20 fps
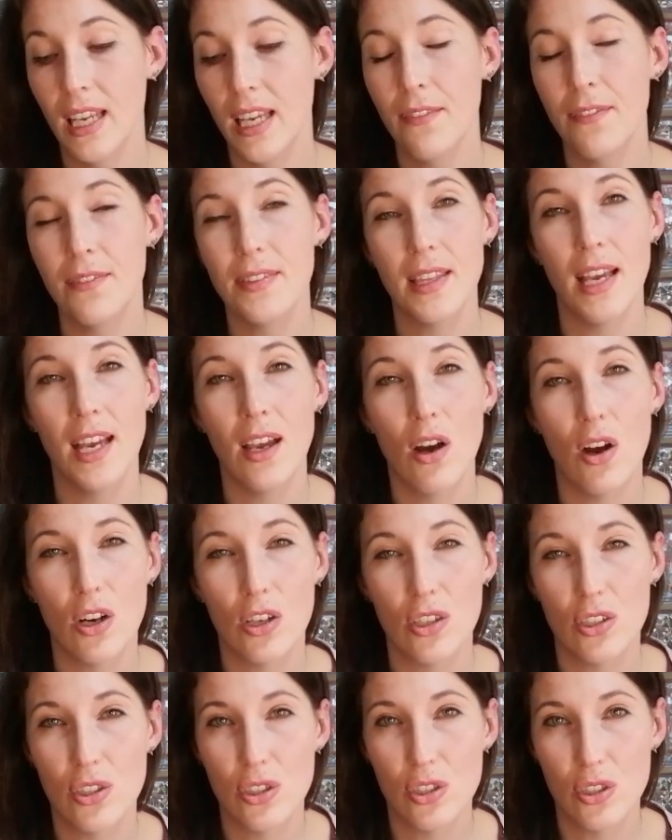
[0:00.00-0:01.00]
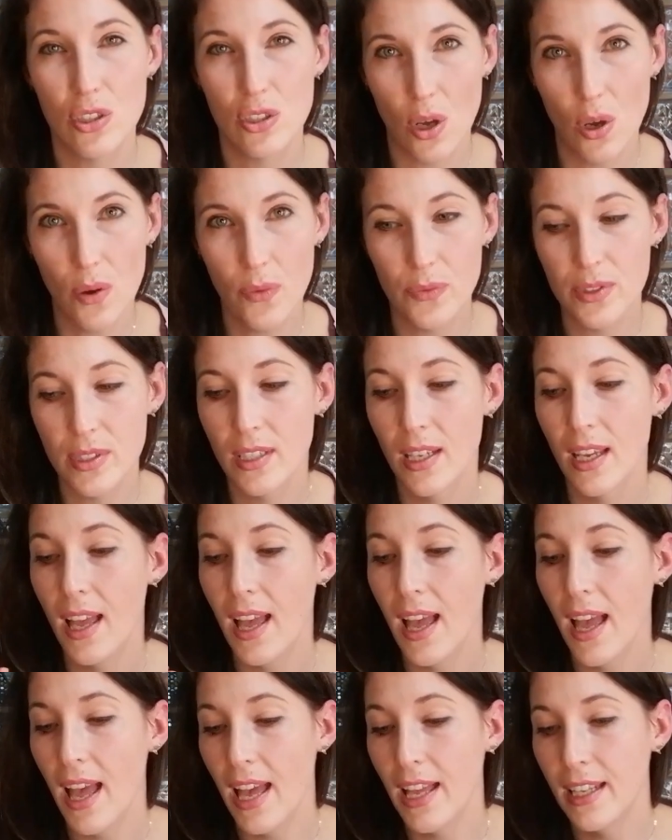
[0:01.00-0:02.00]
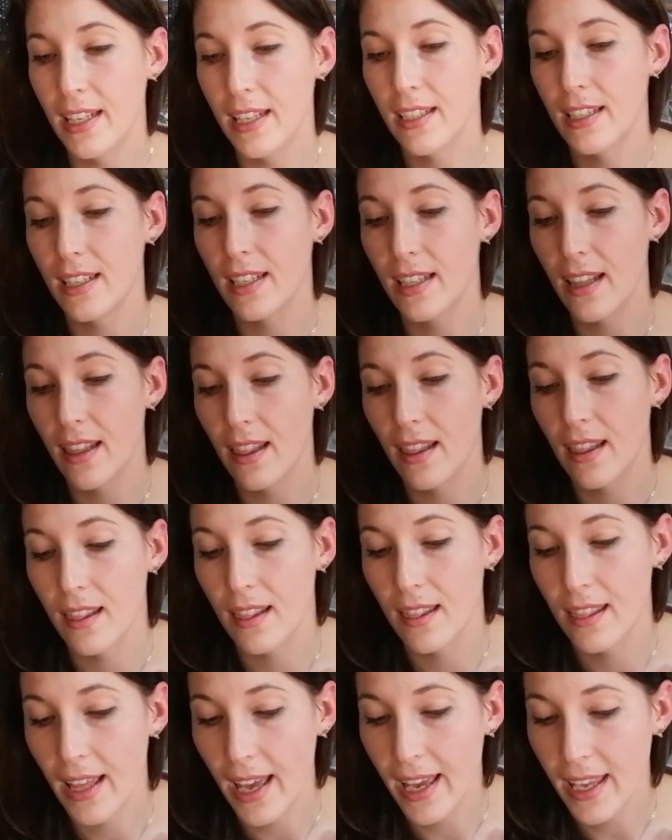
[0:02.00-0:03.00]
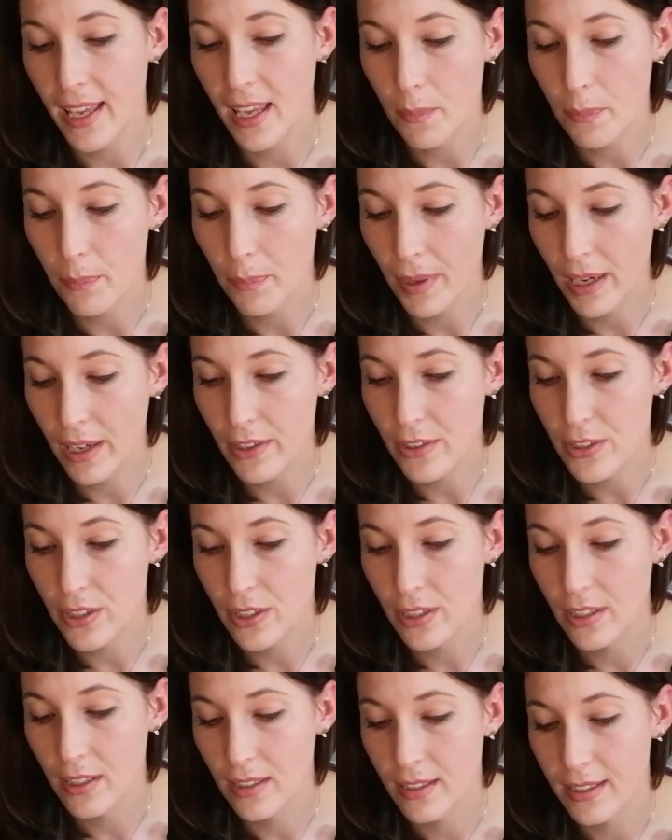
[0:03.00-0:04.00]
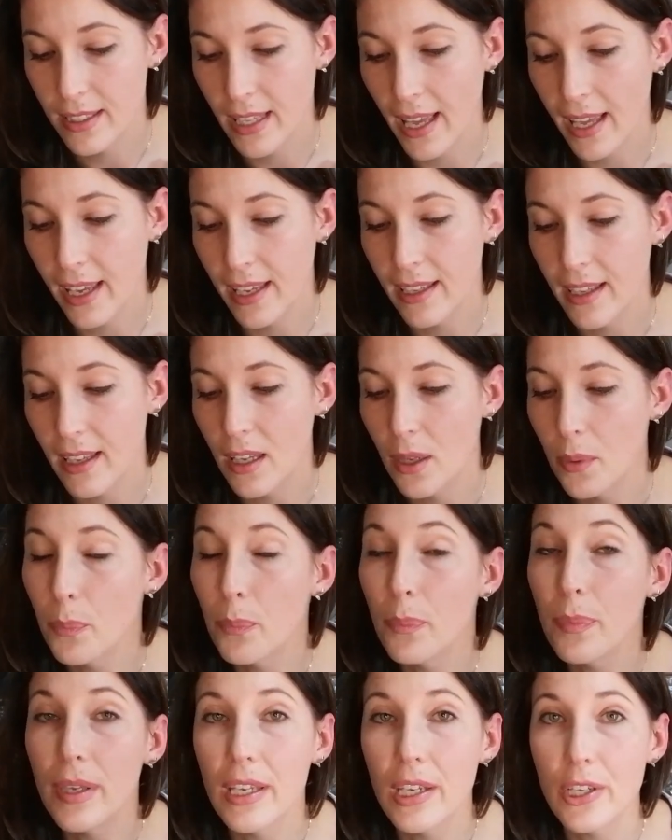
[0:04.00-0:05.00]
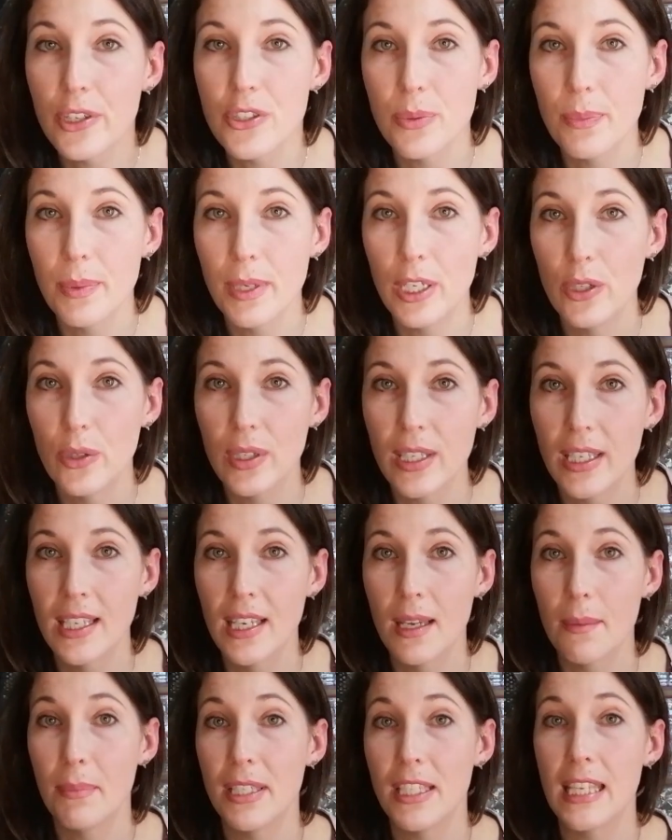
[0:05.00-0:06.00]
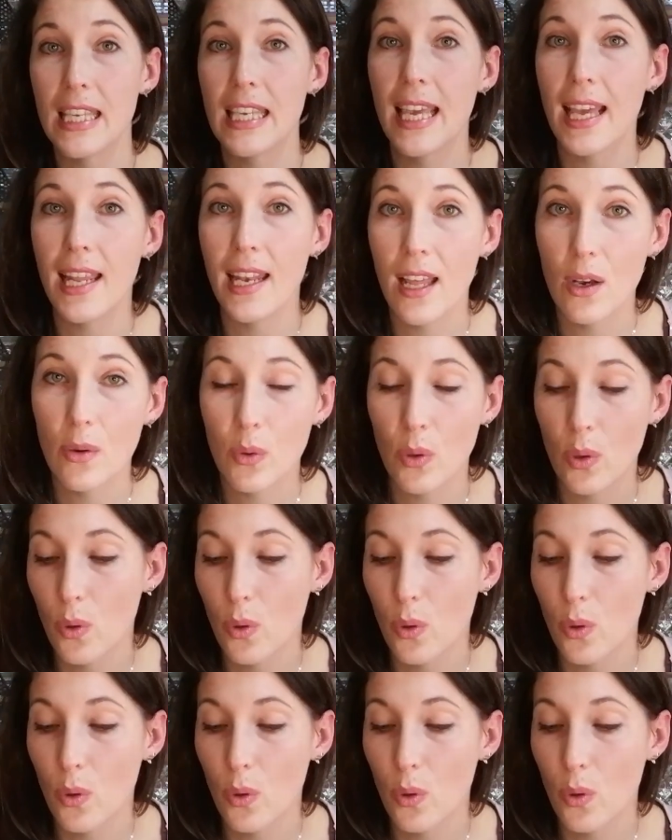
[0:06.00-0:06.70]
If they are soft and they appear to be looking a bit yellow